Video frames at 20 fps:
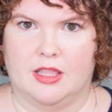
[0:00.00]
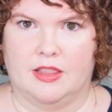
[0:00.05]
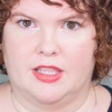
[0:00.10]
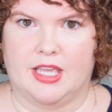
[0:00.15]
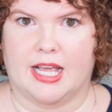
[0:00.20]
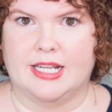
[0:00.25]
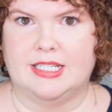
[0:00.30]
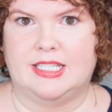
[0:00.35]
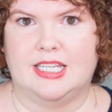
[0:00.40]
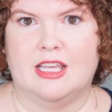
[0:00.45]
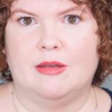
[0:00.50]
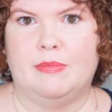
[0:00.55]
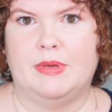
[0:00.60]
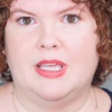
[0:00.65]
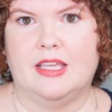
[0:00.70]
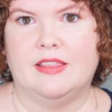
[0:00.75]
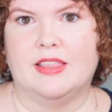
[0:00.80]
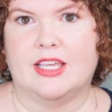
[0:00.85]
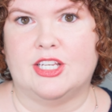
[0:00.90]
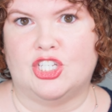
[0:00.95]
the idea
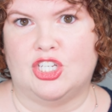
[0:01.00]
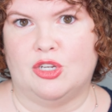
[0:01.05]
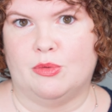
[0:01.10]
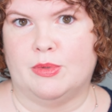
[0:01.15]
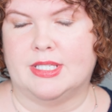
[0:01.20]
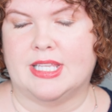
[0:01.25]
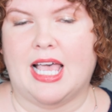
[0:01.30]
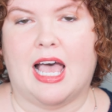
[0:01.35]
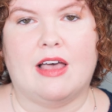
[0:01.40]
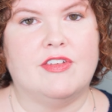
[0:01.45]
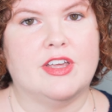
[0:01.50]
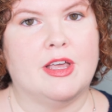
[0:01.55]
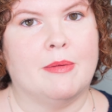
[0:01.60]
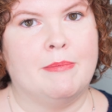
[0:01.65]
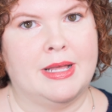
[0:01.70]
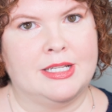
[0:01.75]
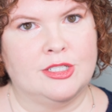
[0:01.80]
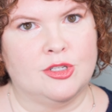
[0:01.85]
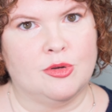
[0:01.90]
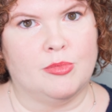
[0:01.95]
being that she was having a
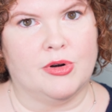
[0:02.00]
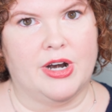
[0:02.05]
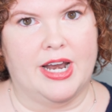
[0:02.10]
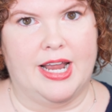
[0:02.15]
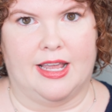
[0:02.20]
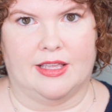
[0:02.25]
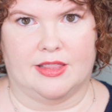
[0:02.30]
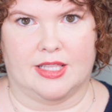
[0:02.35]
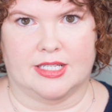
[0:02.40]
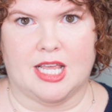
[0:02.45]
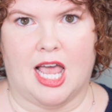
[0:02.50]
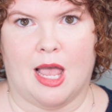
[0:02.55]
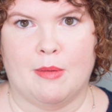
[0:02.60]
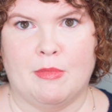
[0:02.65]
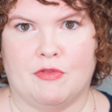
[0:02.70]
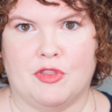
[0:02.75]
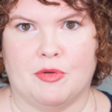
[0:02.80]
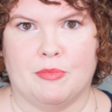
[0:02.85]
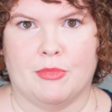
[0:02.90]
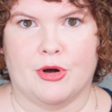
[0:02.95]
mental break at the time of the